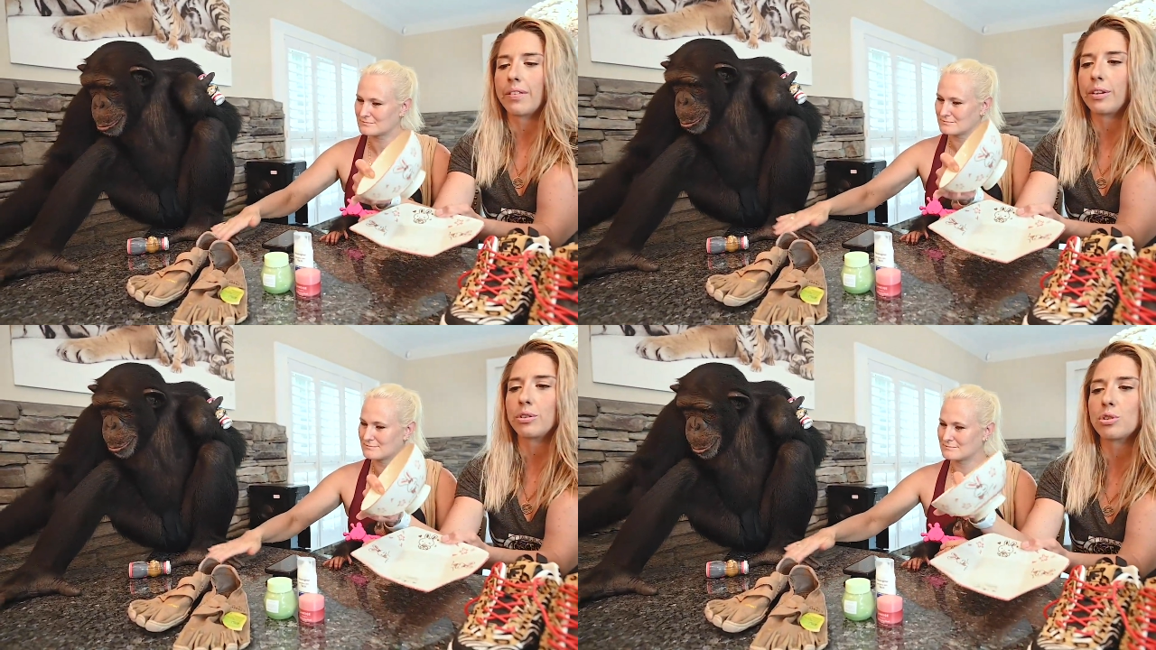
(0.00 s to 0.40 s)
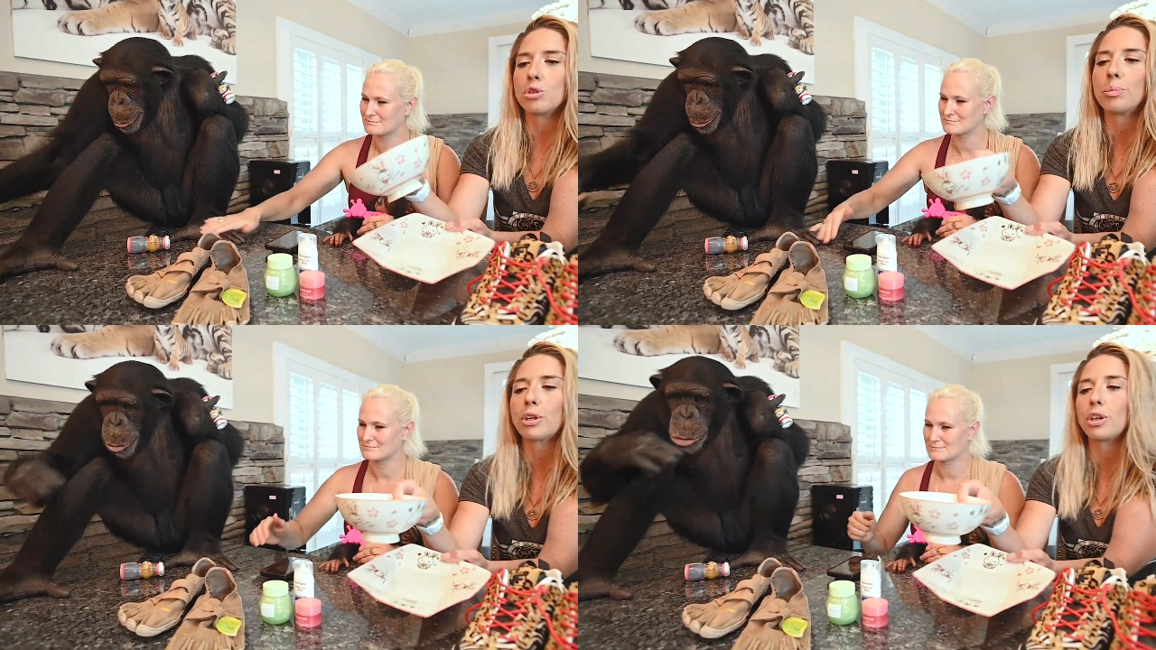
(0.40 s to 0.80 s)
Speaker 1: and they're just
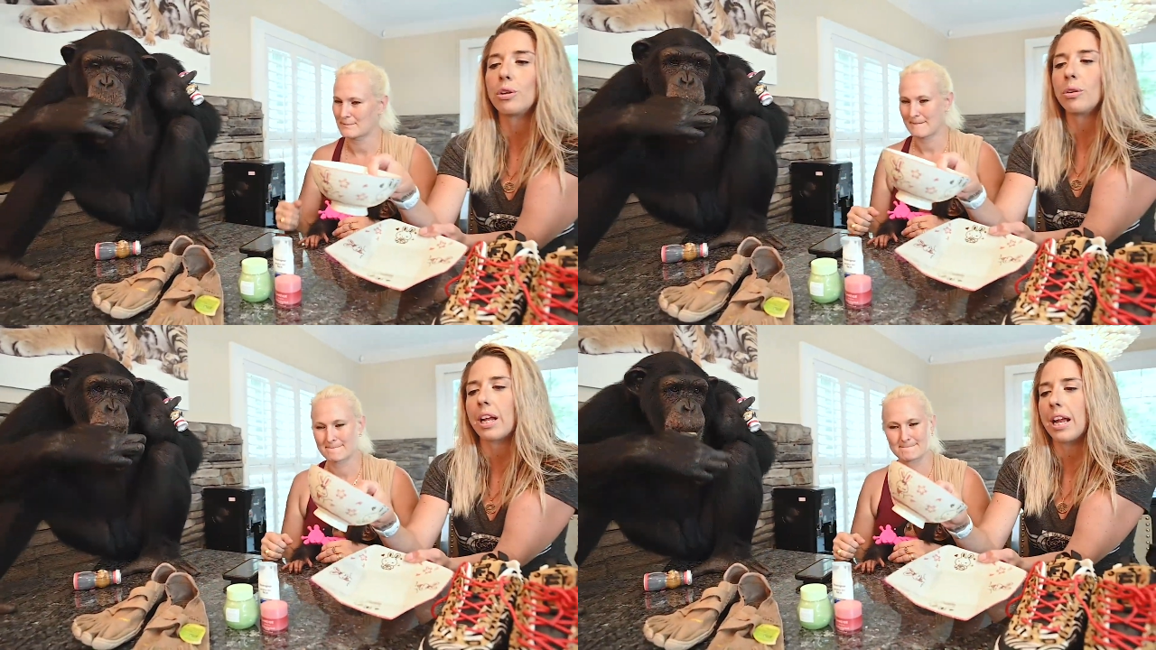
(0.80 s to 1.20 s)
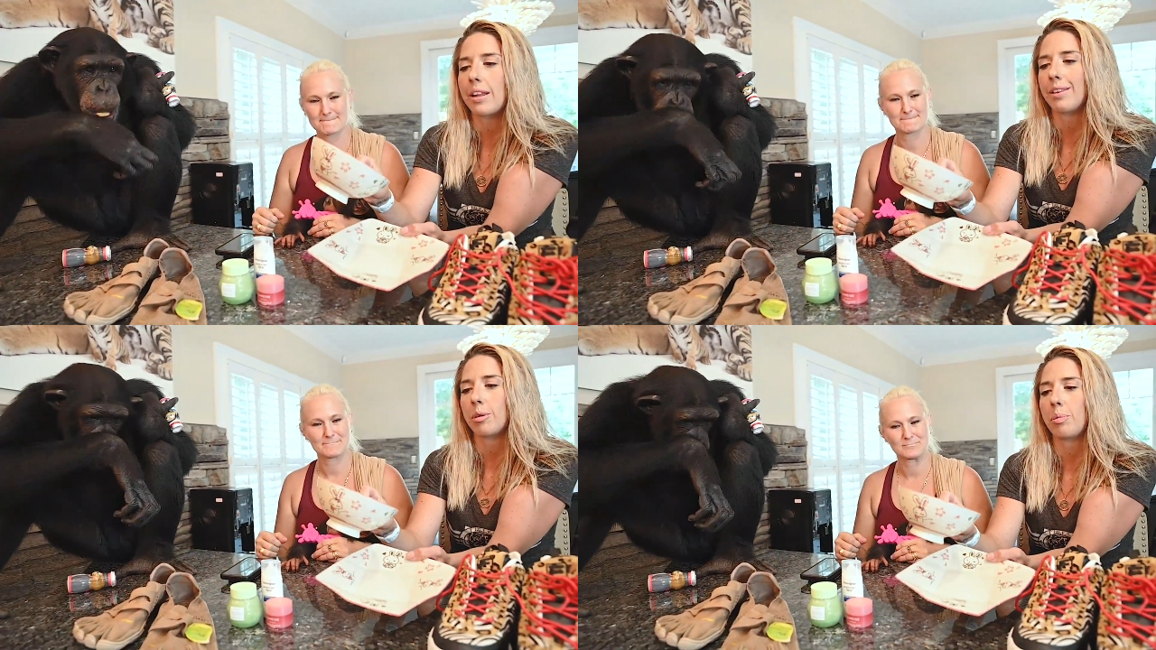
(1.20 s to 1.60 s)
super cute,
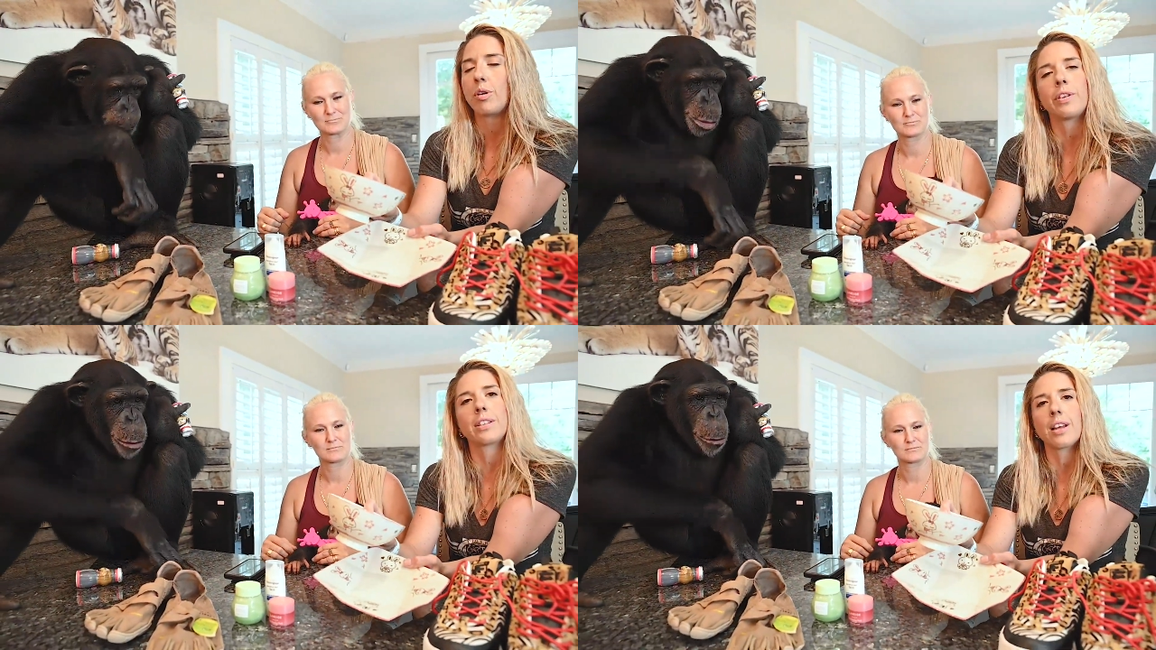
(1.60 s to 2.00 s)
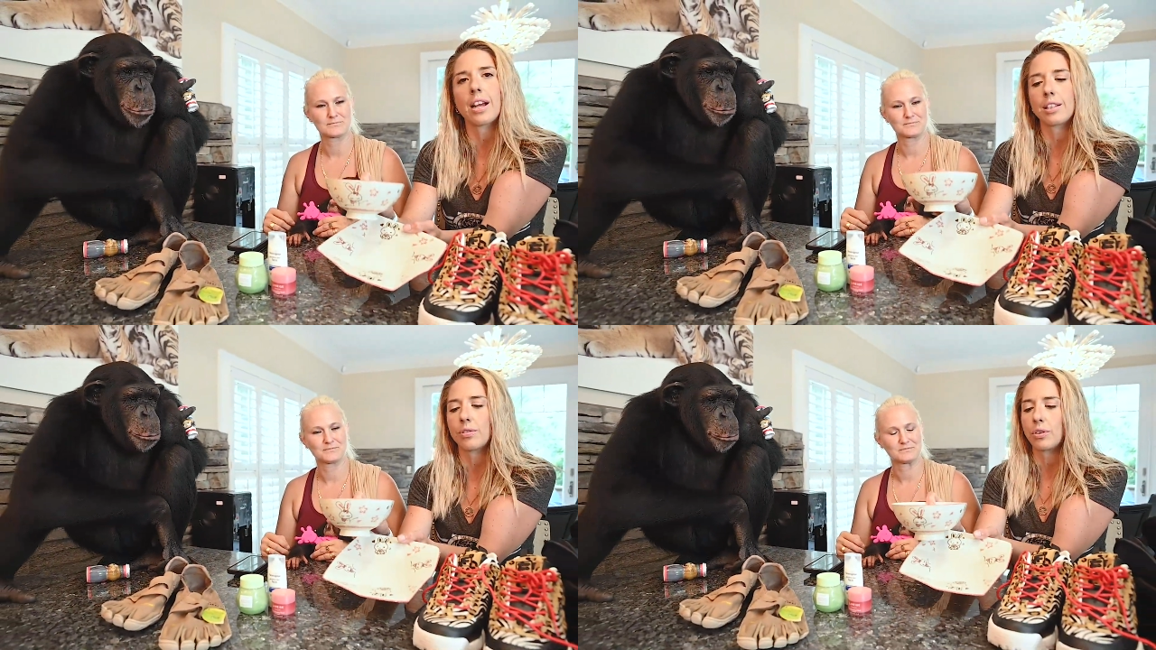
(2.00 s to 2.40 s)
and they're perfect
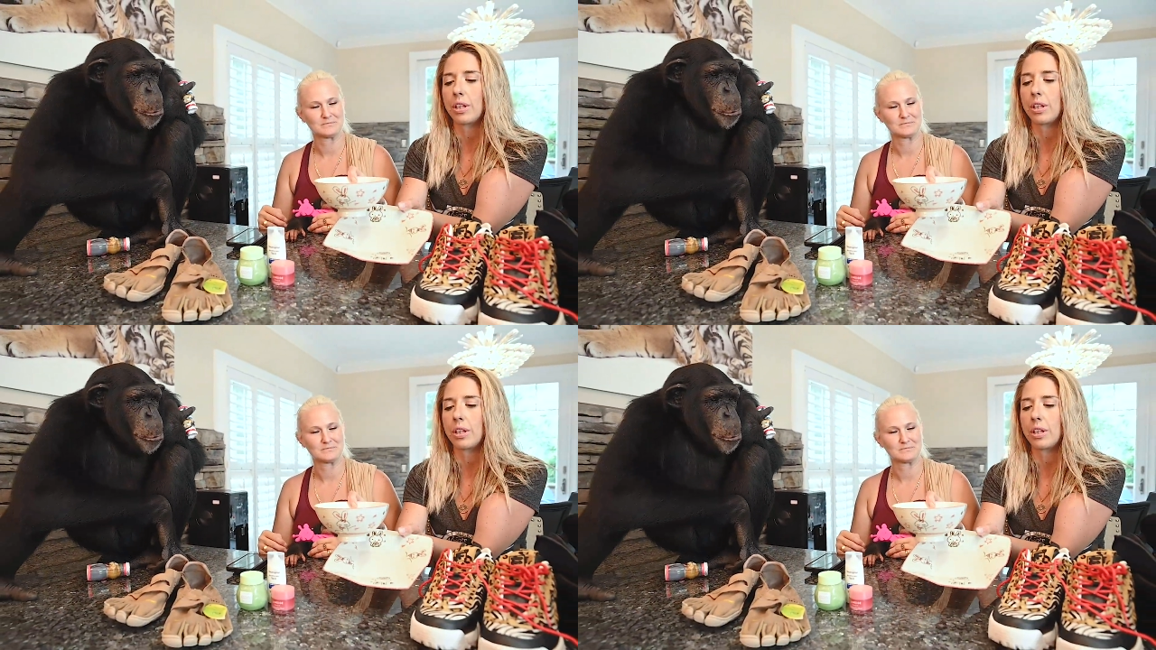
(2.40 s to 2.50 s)
size for